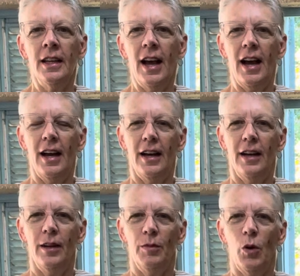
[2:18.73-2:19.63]

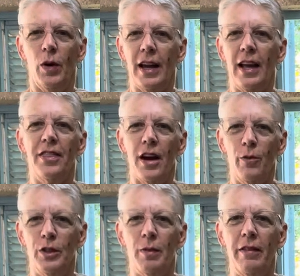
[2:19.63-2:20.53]
um, what I thought
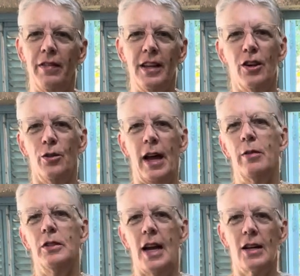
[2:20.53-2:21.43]
was my video when I
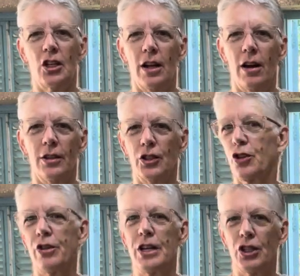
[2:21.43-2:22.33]
was actually on
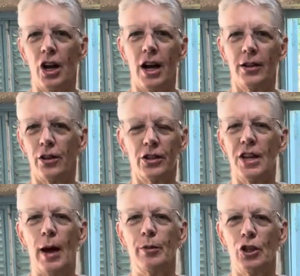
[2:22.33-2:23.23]
screenshot or
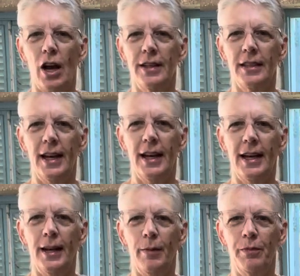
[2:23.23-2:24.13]
snapshot.
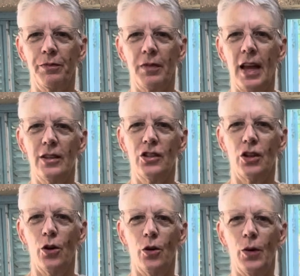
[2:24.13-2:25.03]
Um, and
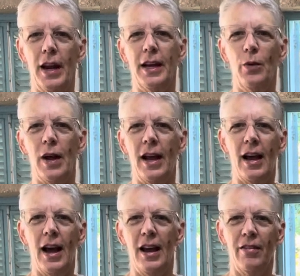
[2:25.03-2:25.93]
so anyway,
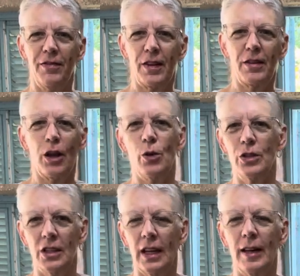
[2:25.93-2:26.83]
I've
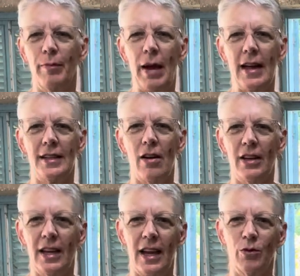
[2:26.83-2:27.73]
closed the lid back down
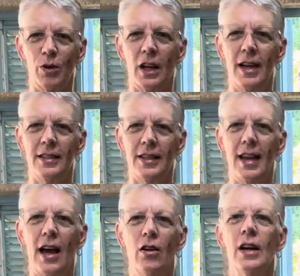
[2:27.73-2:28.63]
again, realizing
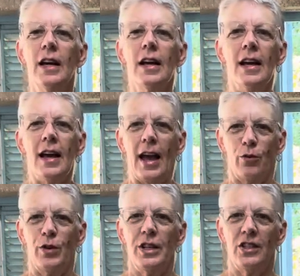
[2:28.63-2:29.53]
now,
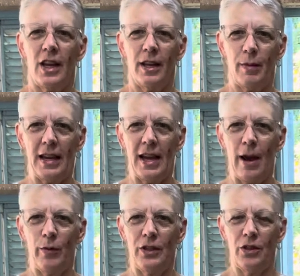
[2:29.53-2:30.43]
and resetting my
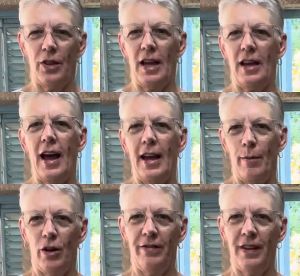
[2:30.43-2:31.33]
camera so that I
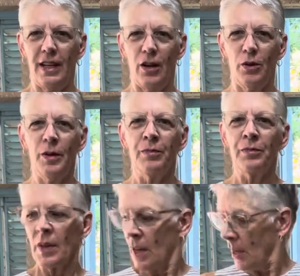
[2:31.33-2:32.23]
am on video.
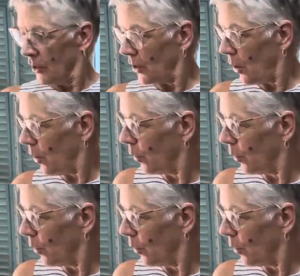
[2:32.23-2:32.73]
So